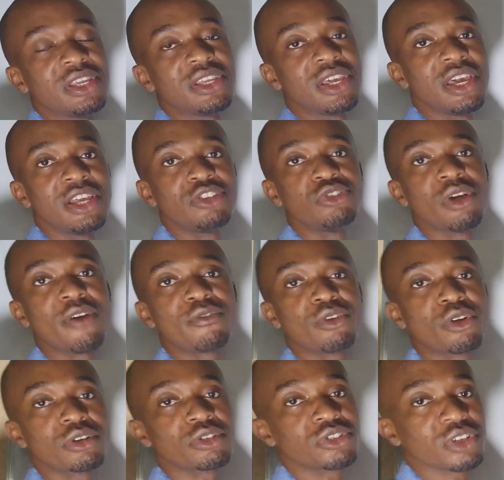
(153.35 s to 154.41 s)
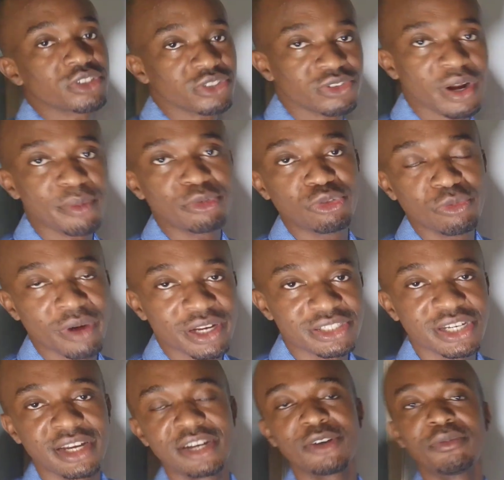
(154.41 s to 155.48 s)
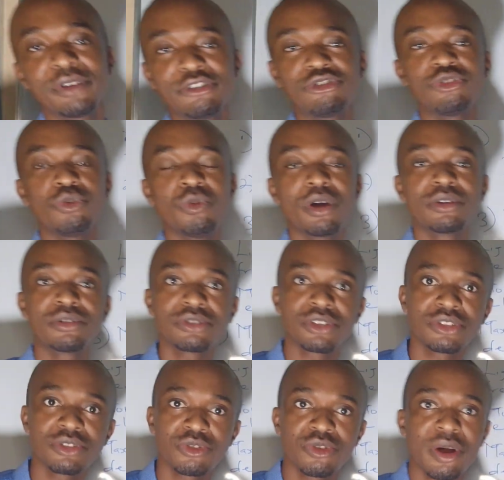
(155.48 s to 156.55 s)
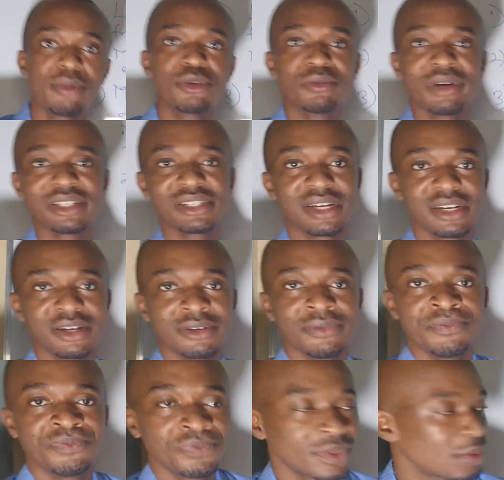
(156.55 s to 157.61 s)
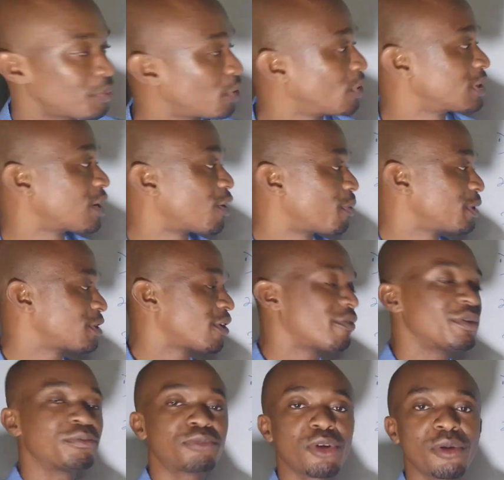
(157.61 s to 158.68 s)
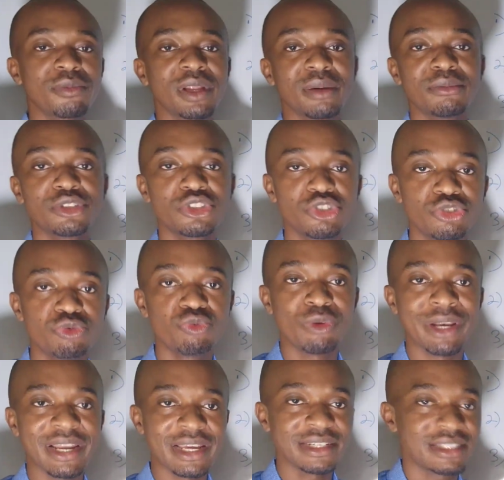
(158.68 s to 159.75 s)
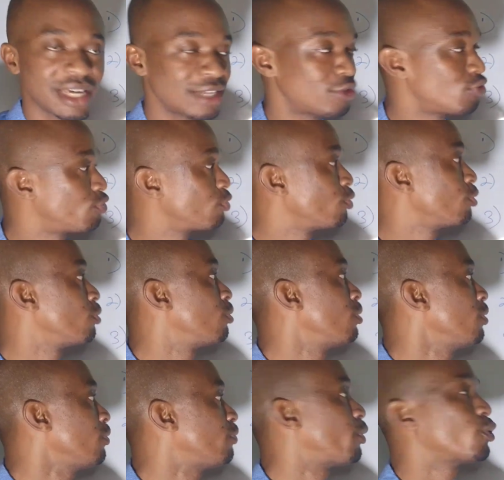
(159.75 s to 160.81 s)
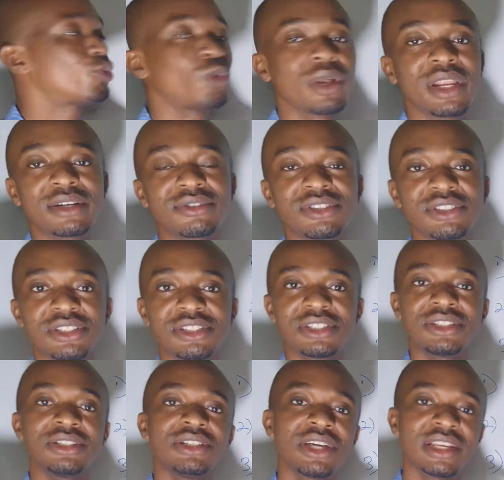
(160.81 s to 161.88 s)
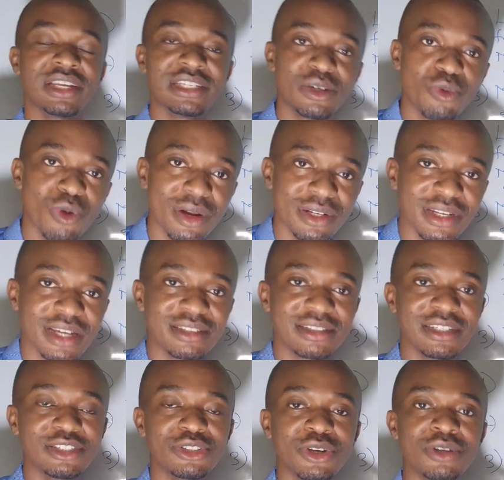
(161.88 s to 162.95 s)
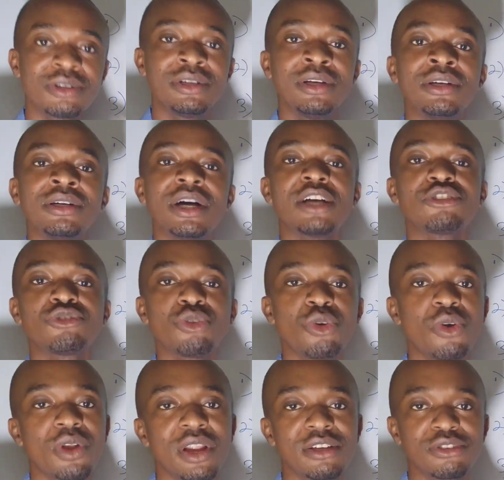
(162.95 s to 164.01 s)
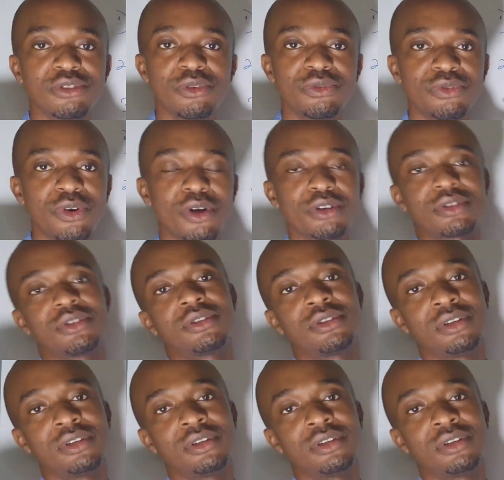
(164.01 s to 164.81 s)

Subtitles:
In case you have not subscribed to my channel, please do want to subscribe to my channel, because I will be solving problems related to photoelectricity, energy quantization, and so on and so forth.